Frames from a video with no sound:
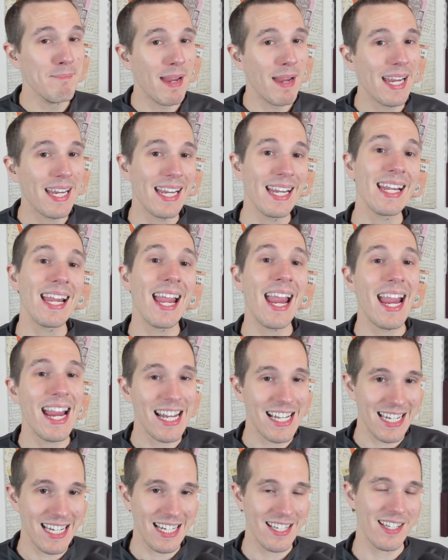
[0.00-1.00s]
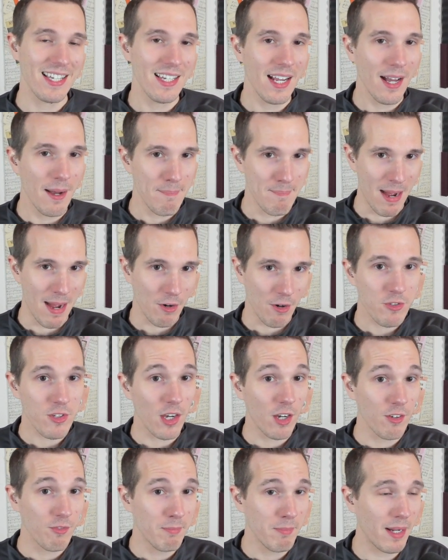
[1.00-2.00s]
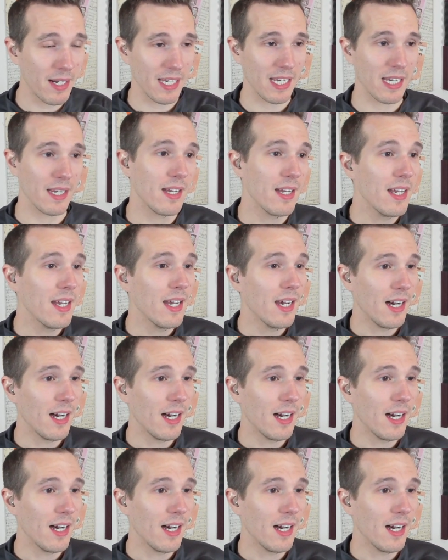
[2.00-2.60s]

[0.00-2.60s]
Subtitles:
making a decent amount of money?